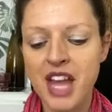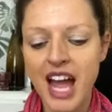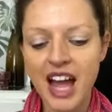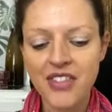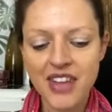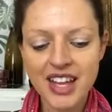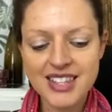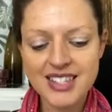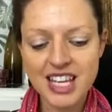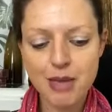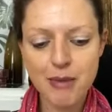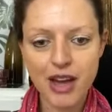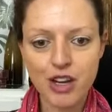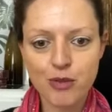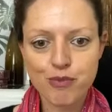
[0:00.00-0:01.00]
And that's the
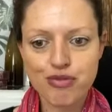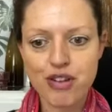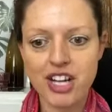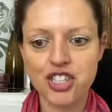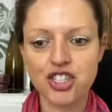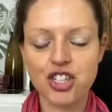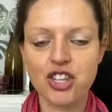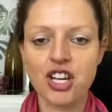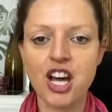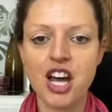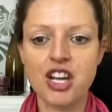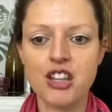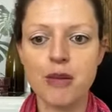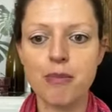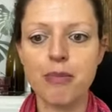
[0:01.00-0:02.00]
amount of pressure
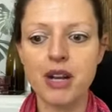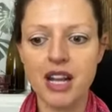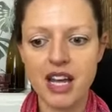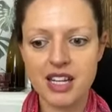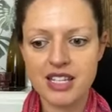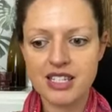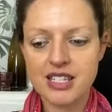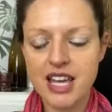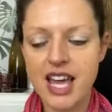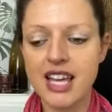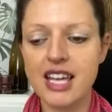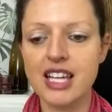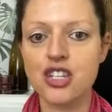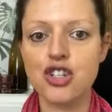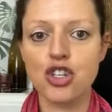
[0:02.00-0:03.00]
the blood is
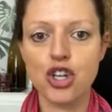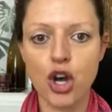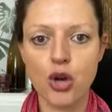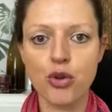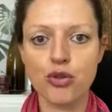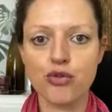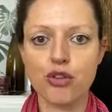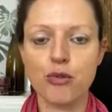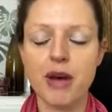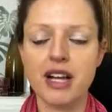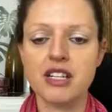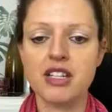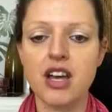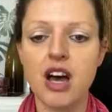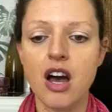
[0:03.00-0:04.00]
taking to go through back
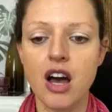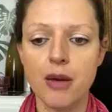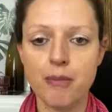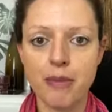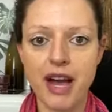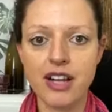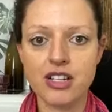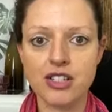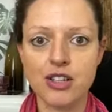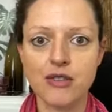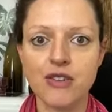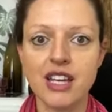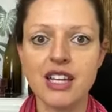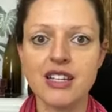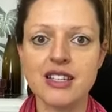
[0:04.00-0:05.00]
to the heart, back to the
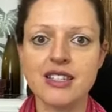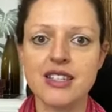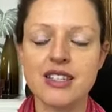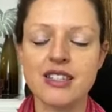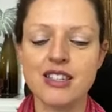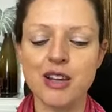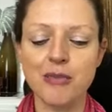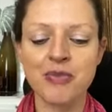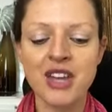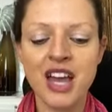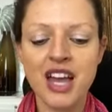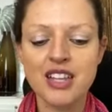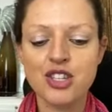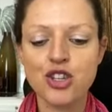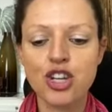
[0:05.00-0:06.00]
venous system.
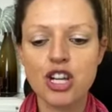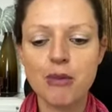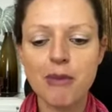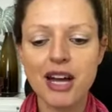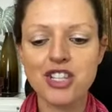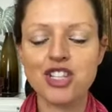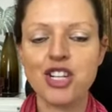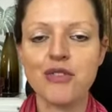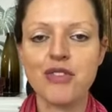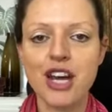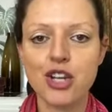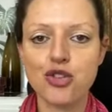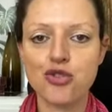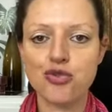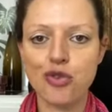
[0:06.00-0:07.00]
So you can imagine if
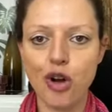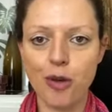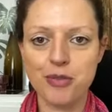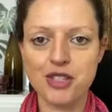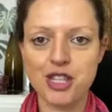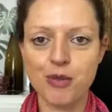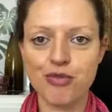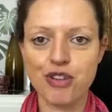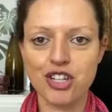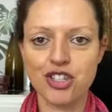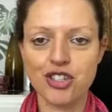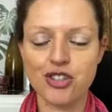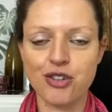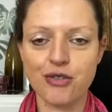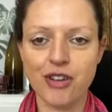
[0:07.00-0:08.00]
that drops and the pressure
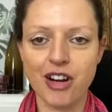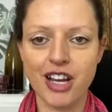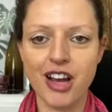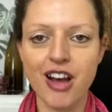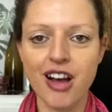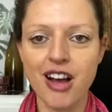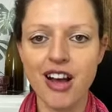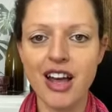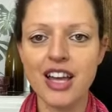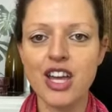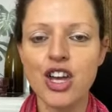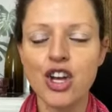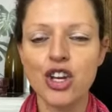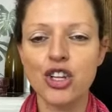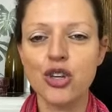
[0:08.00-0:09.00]
is not very high,
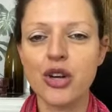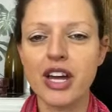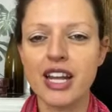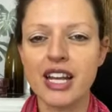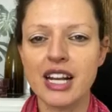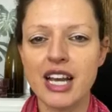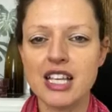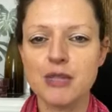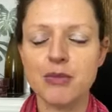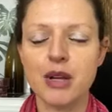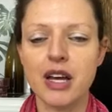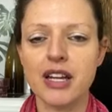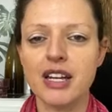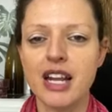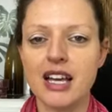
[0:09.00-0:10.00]
you're getting less
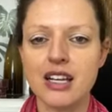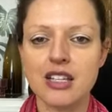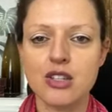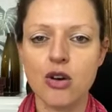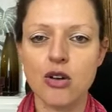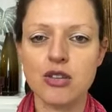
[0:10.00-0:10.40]
blood, less